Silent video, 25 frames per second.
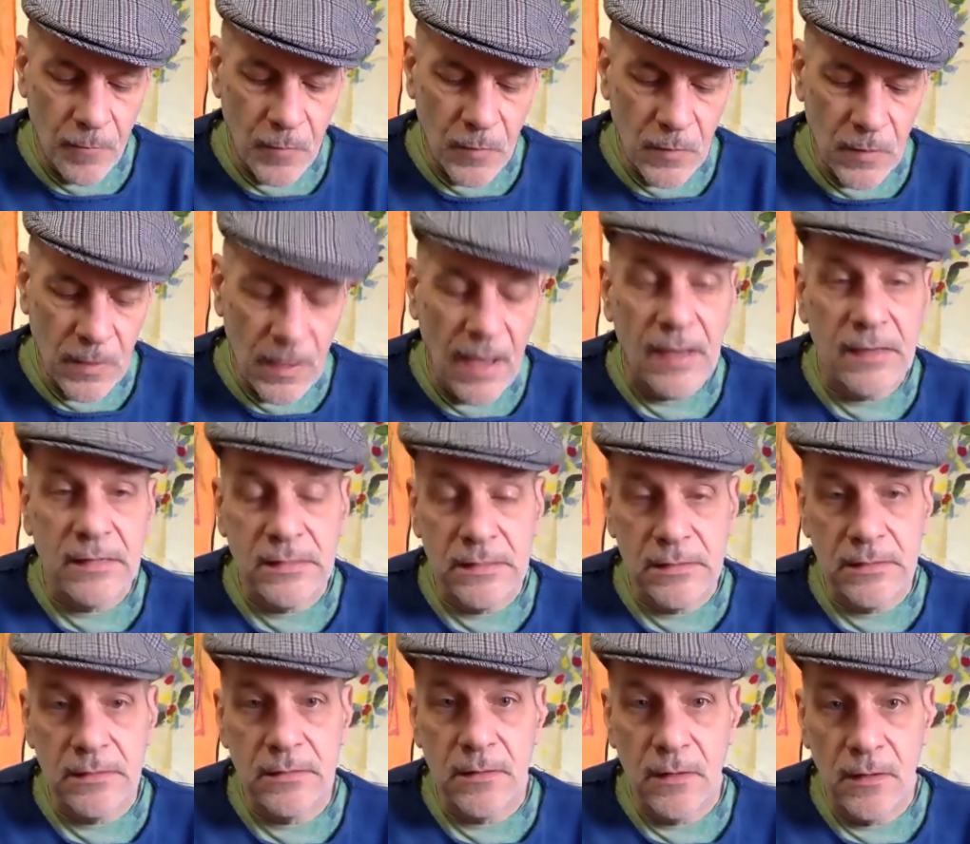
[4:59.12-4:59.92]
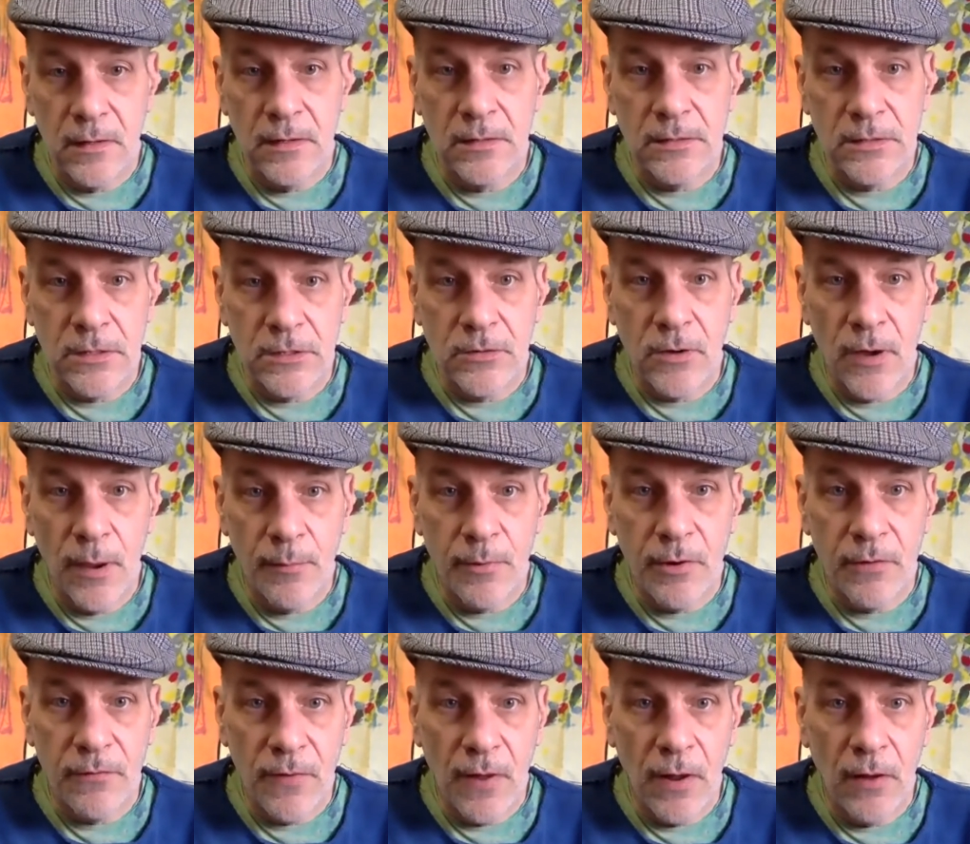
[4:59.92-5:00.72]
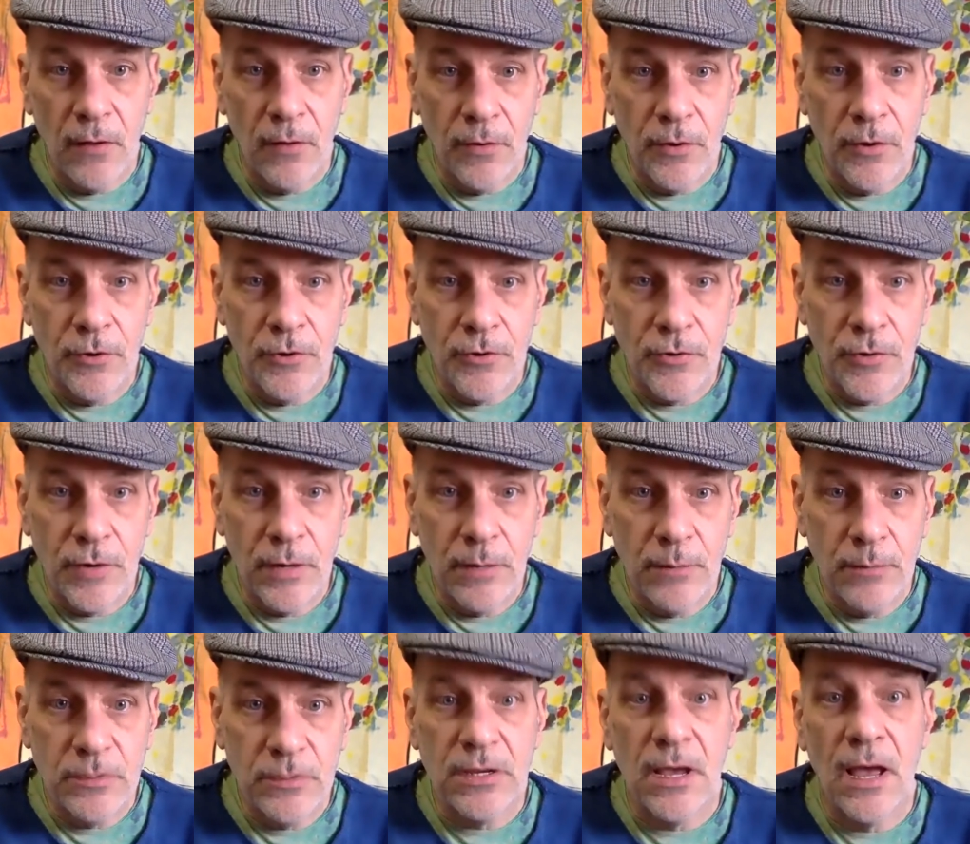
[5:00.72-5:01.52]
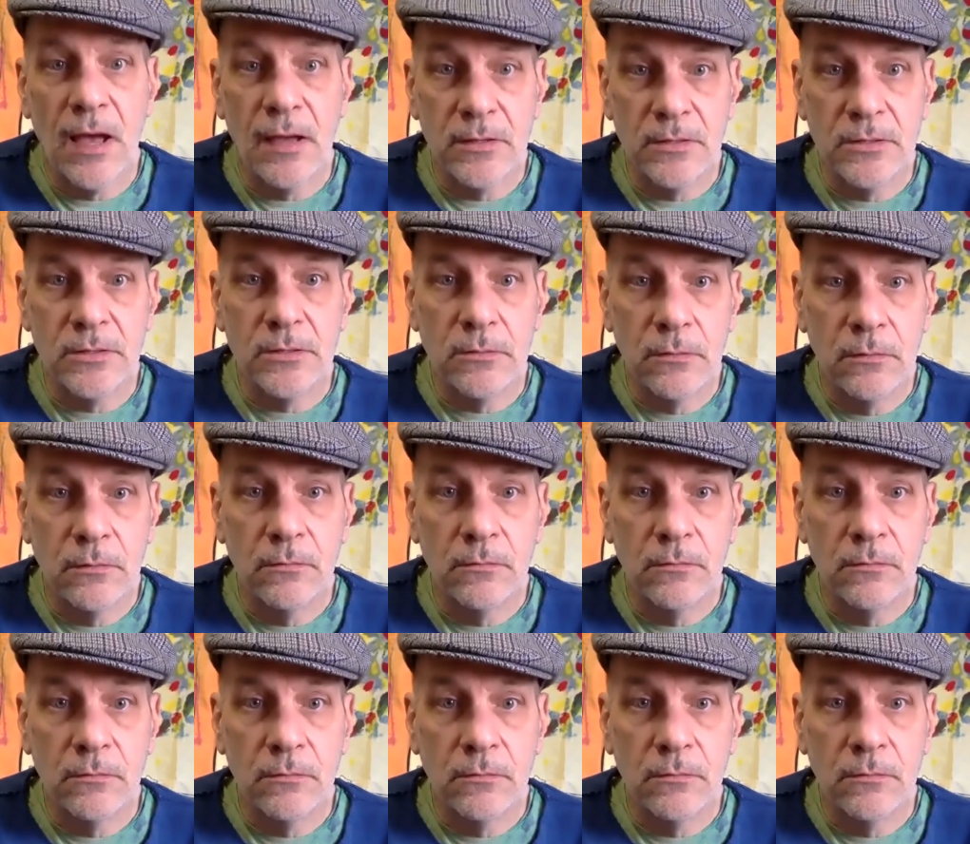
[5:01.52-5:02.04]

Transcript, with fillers: yes, is it time to follow your dreams? Yes.